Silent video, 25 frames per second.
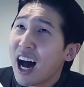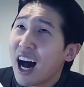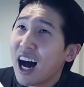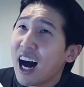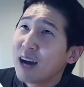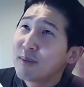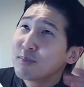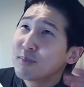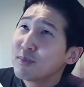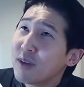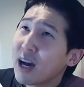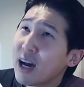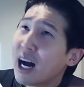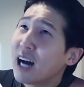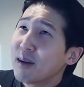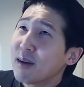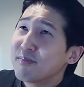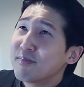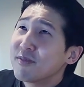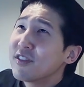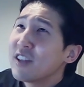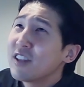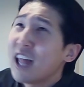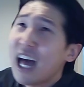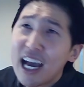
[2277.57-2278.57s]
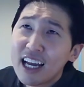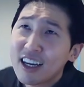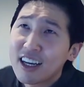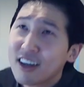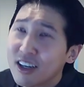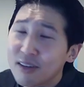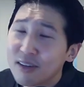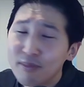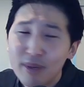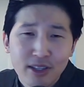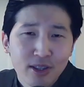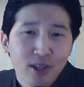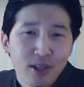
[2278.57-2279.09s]
I'm
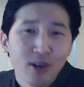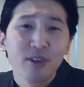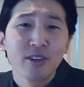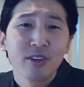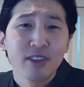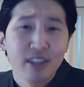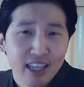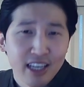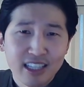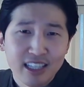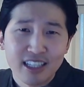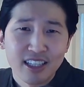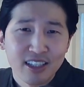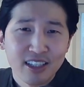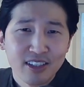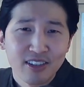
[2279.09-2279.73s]
flattered, but no thank you,